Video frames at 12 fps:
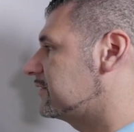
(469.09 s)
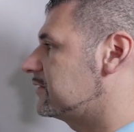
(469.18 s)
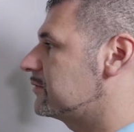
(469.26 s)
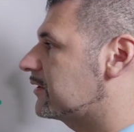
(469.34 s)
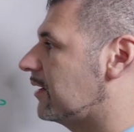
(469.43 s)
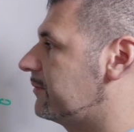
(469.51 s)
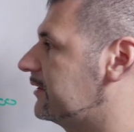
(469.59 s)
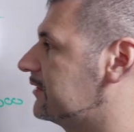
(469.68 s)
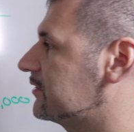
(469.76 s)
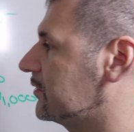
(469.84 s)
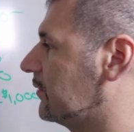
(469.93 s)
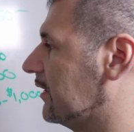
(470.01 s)
do come
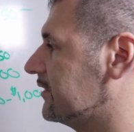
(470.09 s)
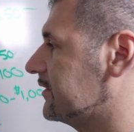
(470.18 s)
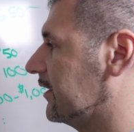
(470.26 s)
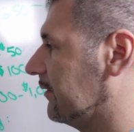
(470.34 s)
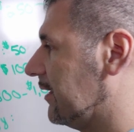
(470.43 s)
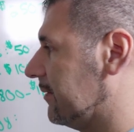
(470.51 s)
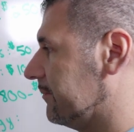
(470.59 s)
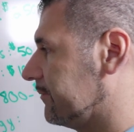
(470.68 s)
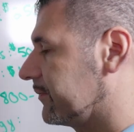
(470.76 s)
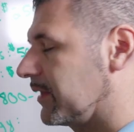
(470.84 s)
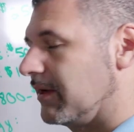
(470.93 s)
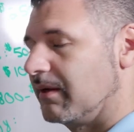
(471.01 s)
into our CRM.
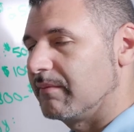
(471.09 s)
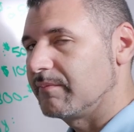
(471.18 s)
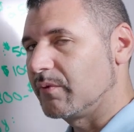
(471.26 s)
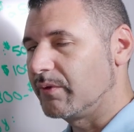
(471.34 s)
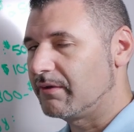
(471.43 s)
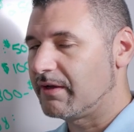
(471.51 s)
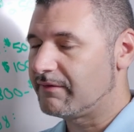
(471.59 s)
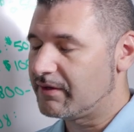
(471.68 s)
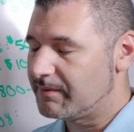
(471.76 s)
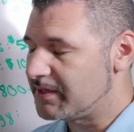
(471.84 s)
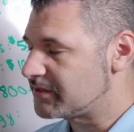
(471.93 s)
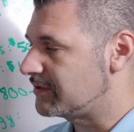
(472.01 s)
But we don't have
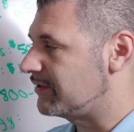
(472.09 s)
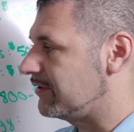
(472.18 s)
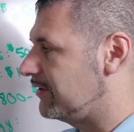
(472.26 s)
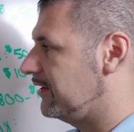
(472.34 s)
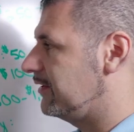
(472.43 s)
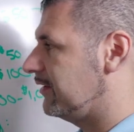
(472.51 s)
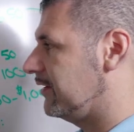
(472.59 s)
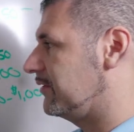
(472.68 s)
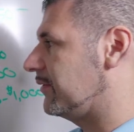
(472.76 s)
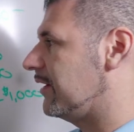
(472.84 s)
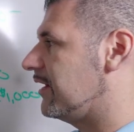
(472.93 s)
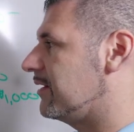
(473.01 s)
automation
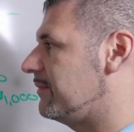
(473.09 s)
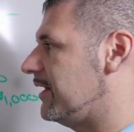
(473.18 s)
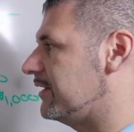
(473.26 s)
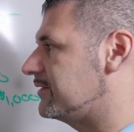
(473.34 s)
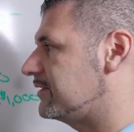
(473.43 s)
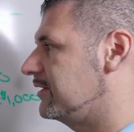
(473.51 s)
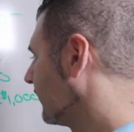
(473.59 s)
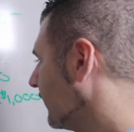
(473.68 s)
into our AMS.